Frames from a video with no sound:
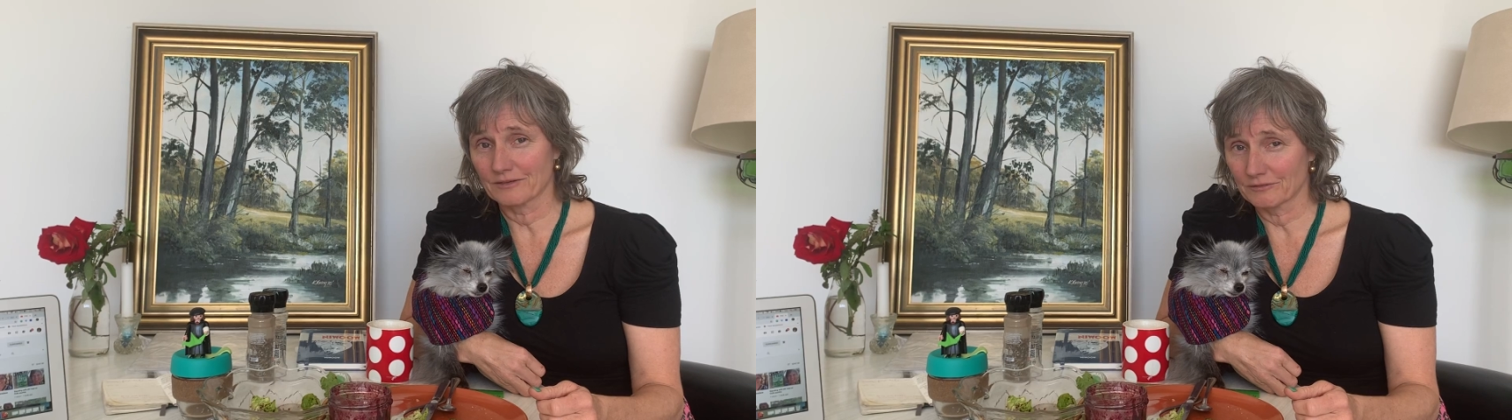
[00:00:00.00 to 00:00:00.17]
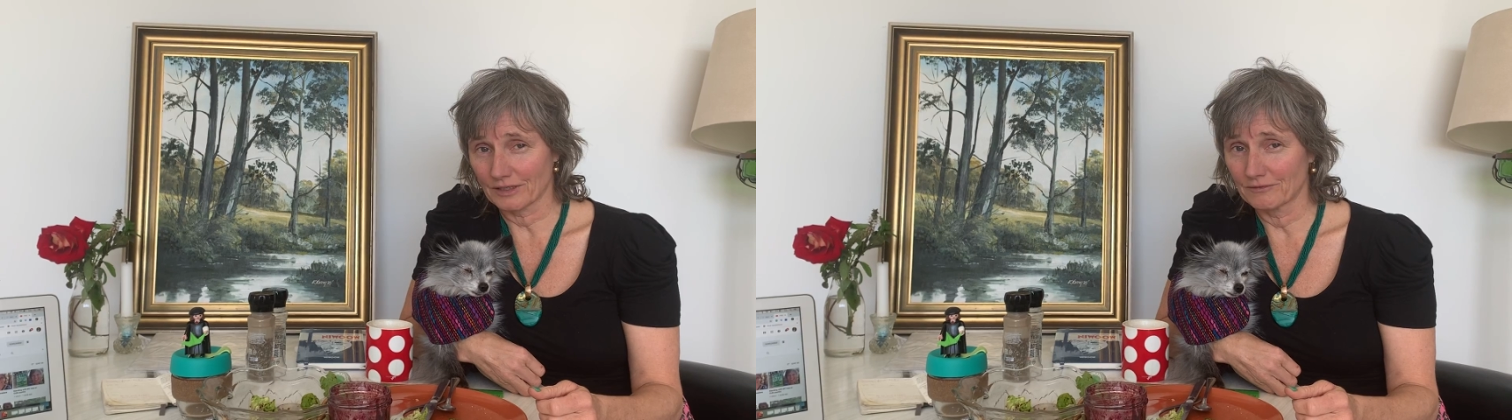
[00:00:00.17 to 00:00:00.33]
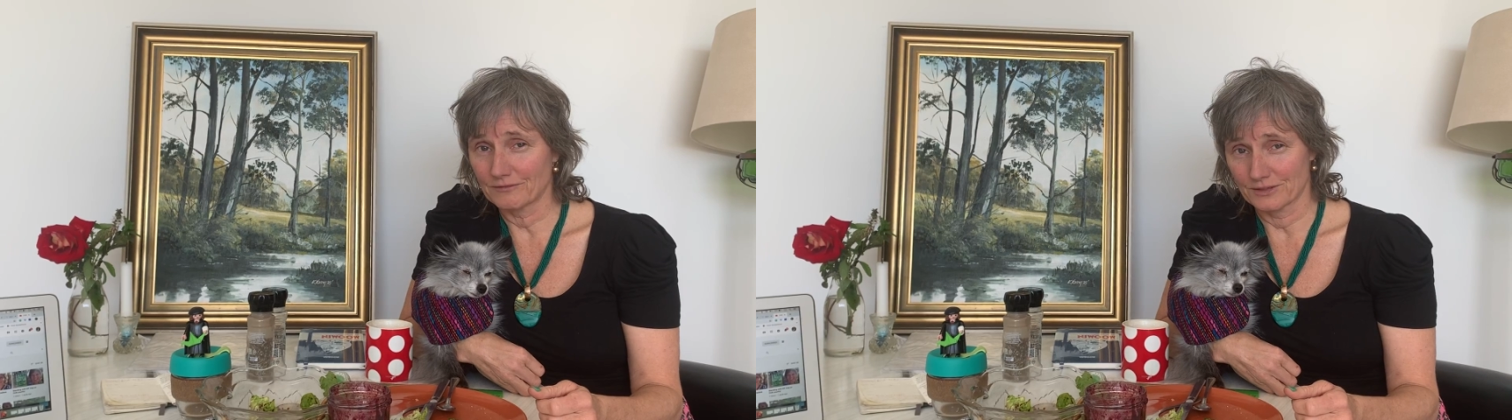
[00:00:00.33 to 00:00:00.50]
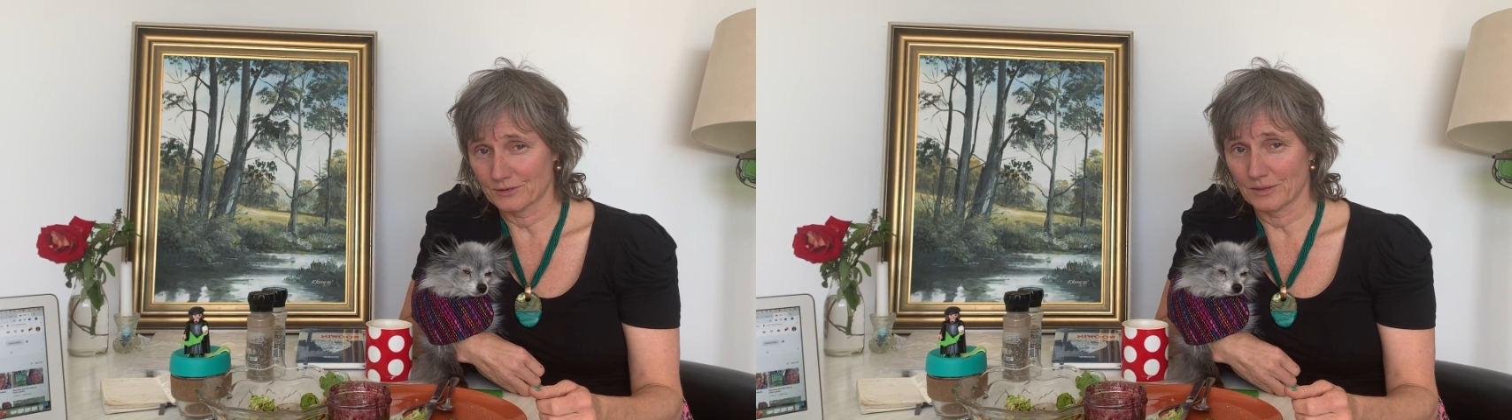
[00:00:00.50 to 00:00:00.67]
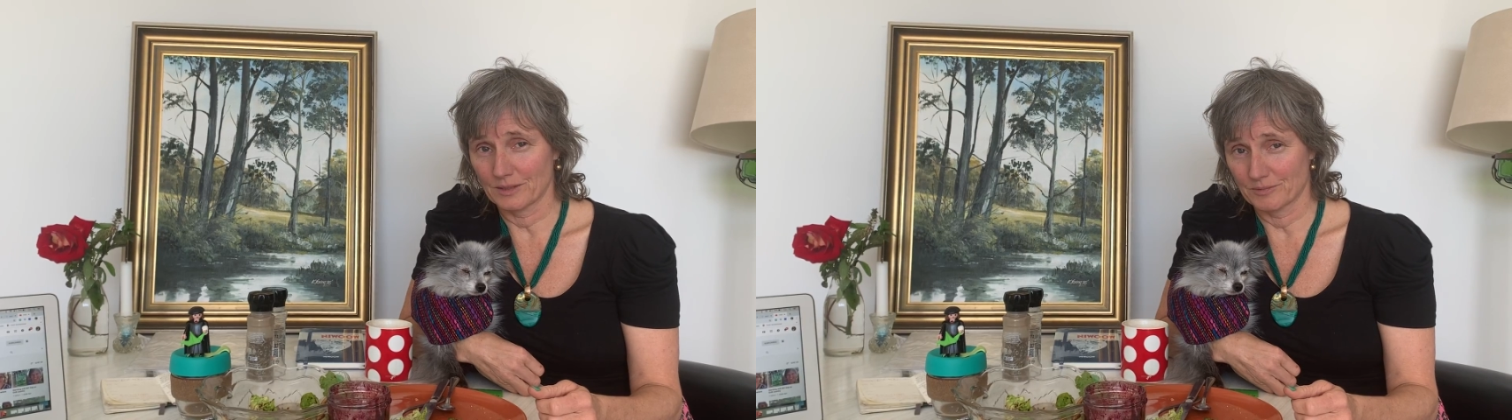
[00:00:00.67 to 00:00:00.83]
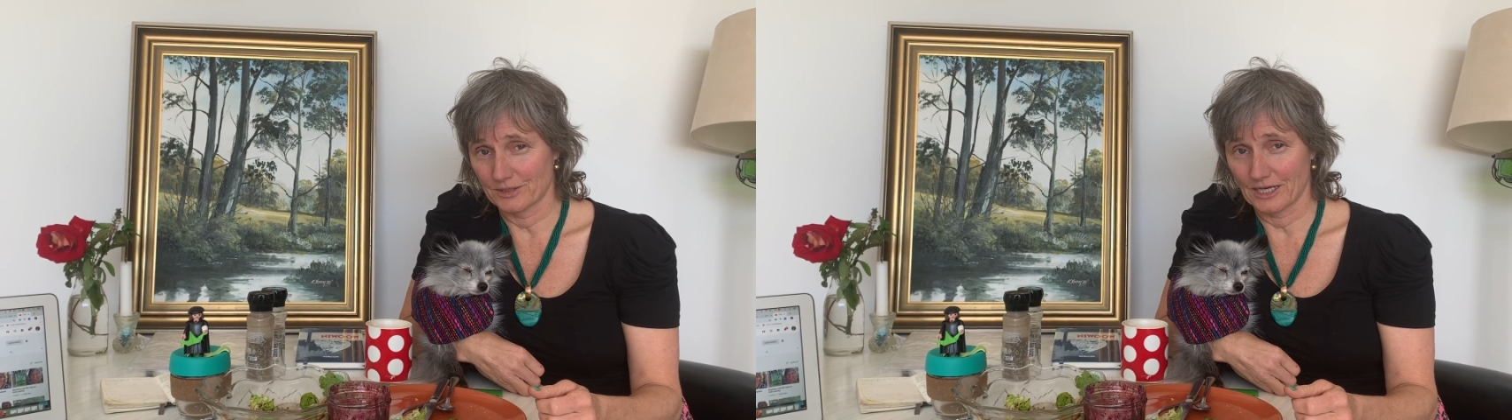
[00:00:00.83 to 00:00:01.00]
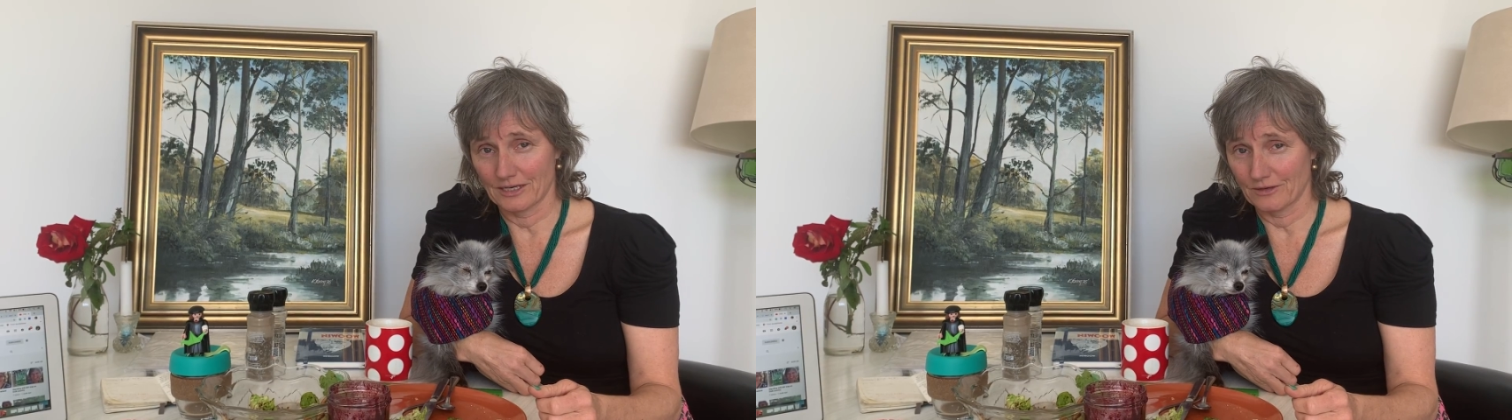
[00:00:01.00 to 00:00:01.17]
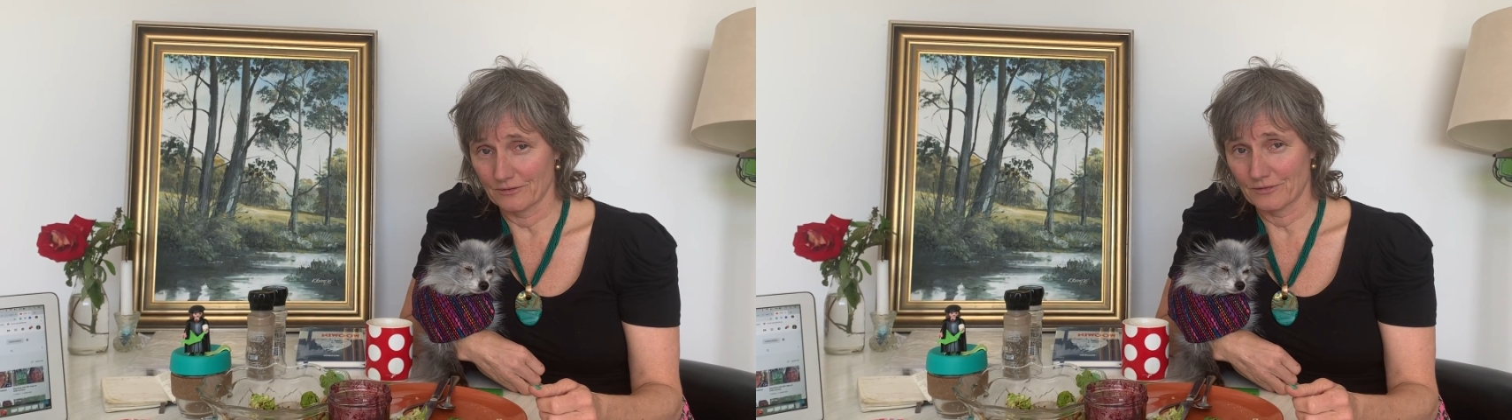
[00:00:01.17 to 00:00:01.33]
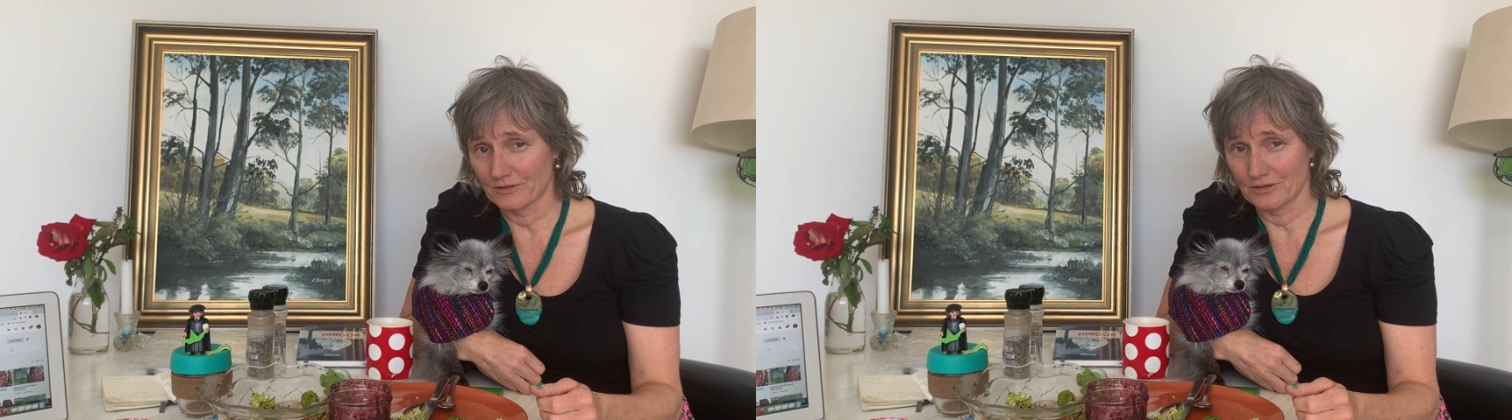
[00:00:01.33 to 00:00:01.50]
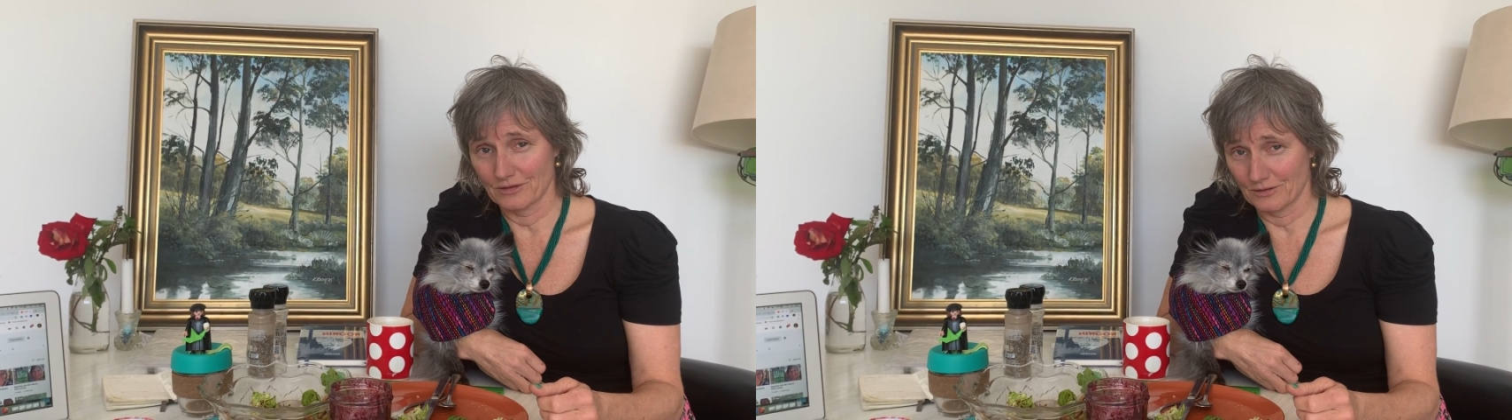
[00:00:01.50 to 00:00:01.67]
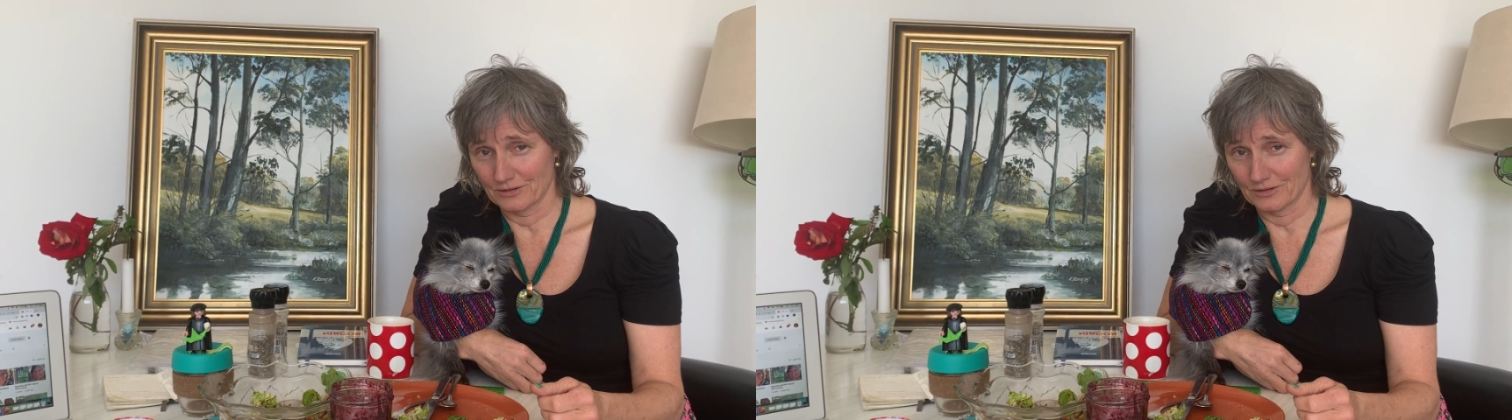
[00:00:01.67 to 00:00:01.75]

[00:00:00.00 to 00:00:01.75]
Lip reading: of love for sweet potato for the